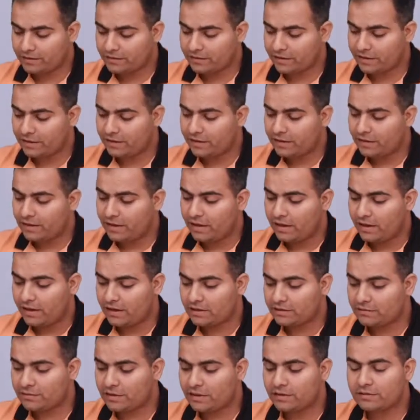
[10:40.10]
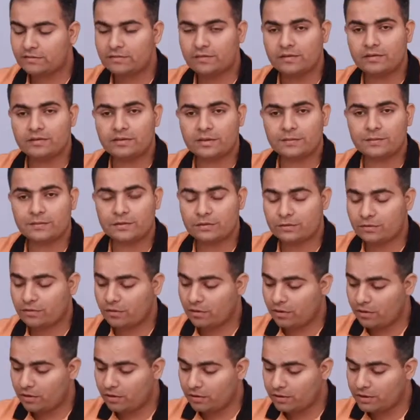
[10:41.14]
hand side, as well as we will substitute
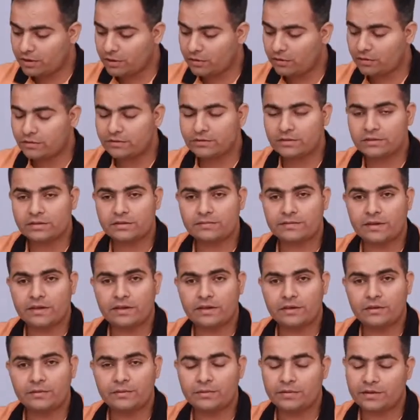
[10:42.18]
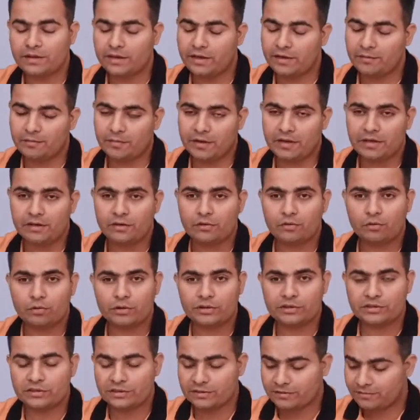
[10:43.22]
all the constant value in my
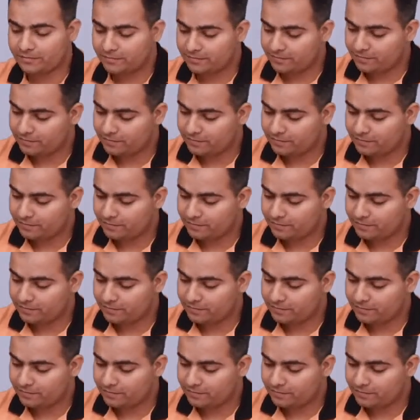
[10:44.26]
question.